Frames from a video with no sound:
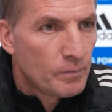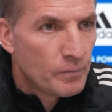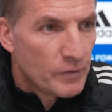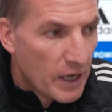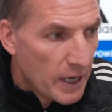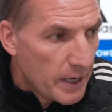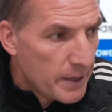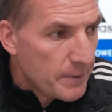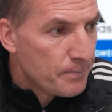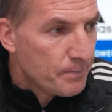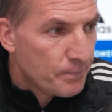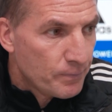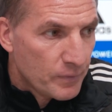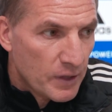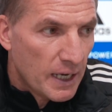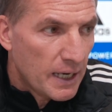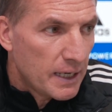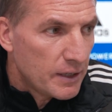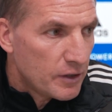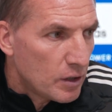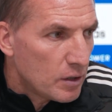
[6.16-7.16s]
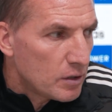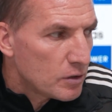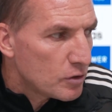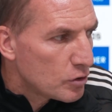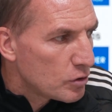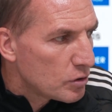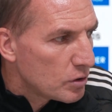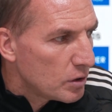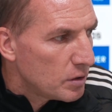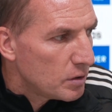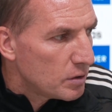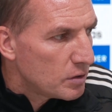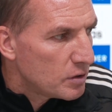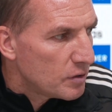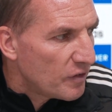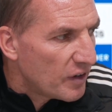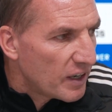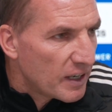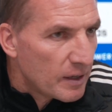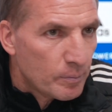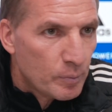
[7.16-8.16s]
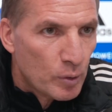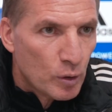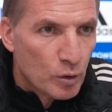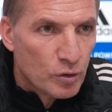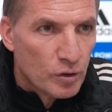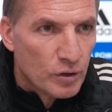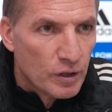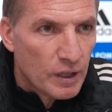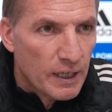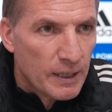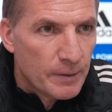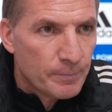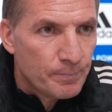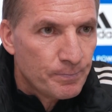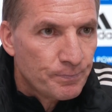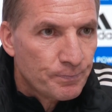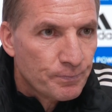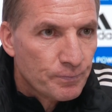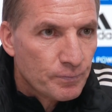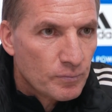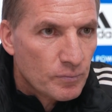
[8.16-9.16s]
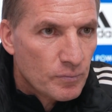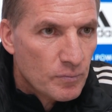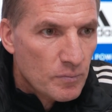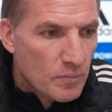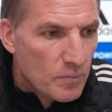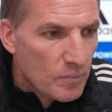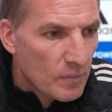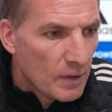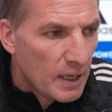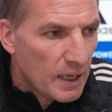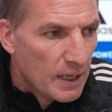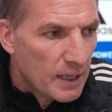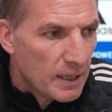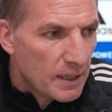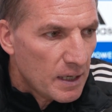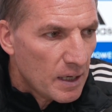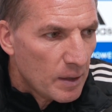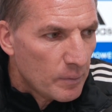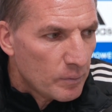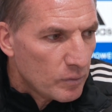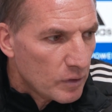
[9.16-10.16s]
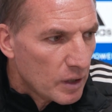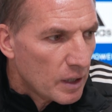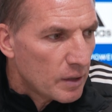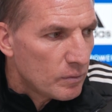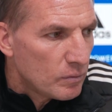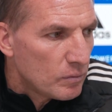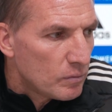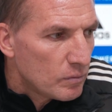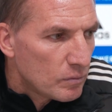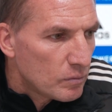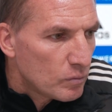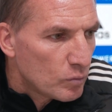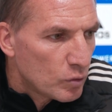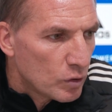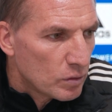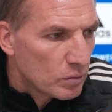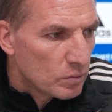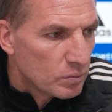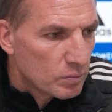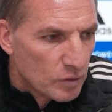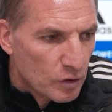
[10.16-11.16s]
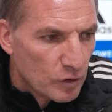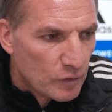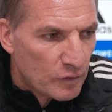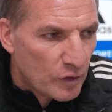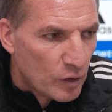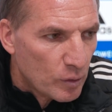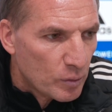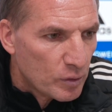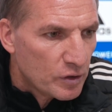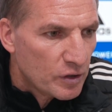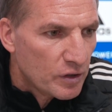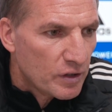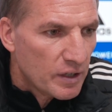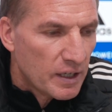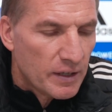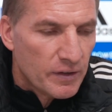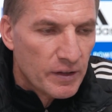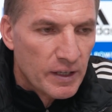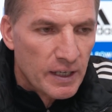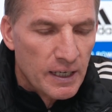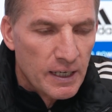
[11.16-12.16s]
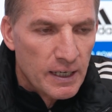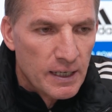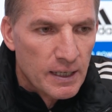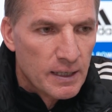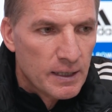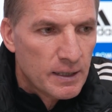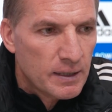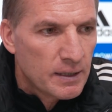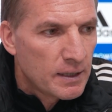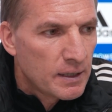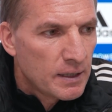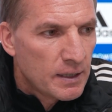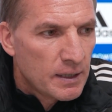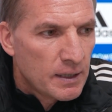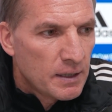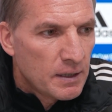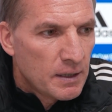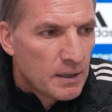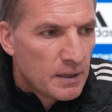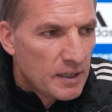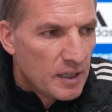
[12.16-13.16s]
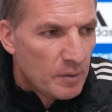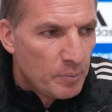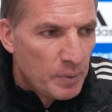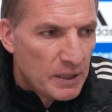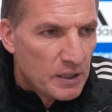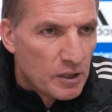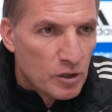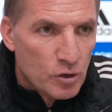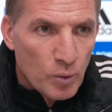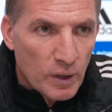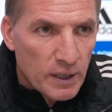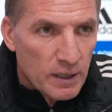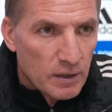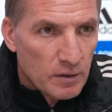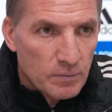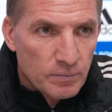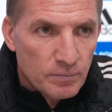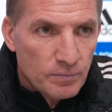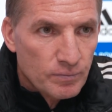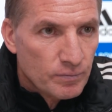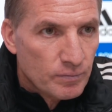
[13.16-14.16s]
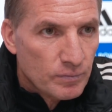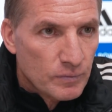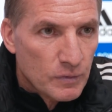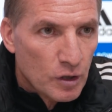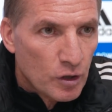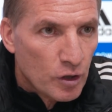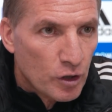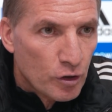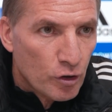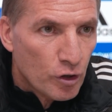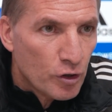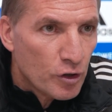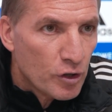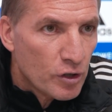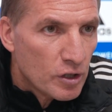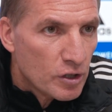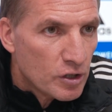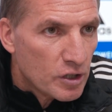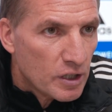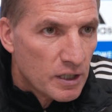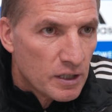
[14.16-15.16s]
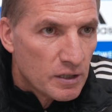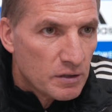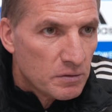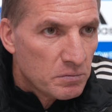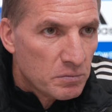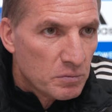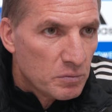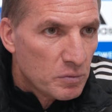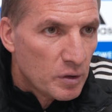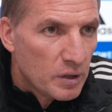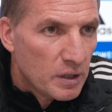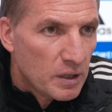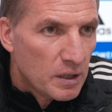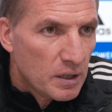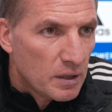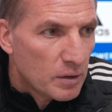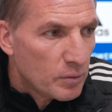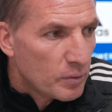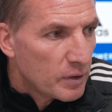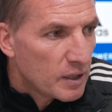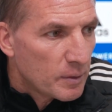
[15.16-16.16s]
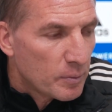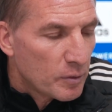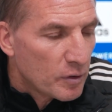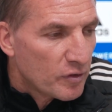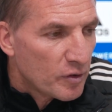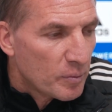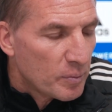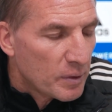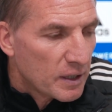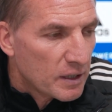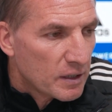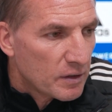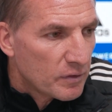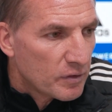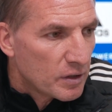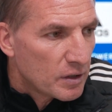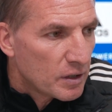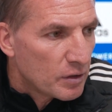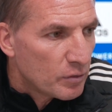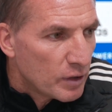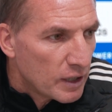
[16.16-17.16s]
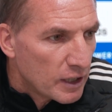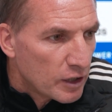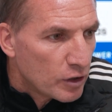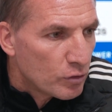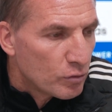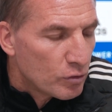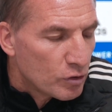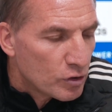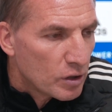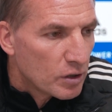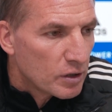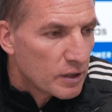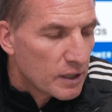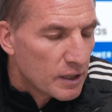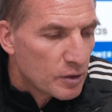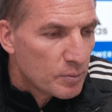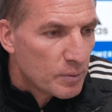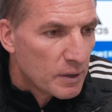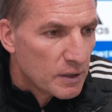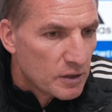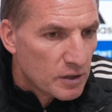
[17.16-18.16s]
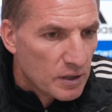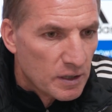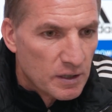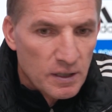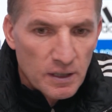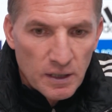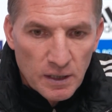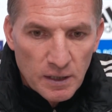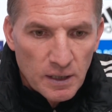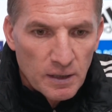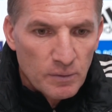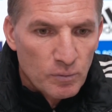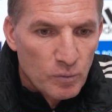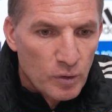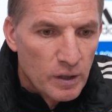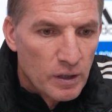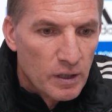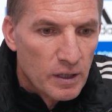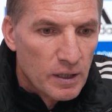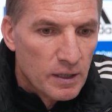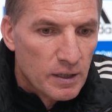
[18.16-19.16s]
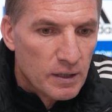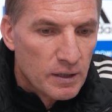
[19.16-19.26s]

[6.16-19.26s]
Yeah, no, it's a very important game, and we'll look forward to that. They beat us well earlier on in the season. We come off the back of a really good result against Man City, and then we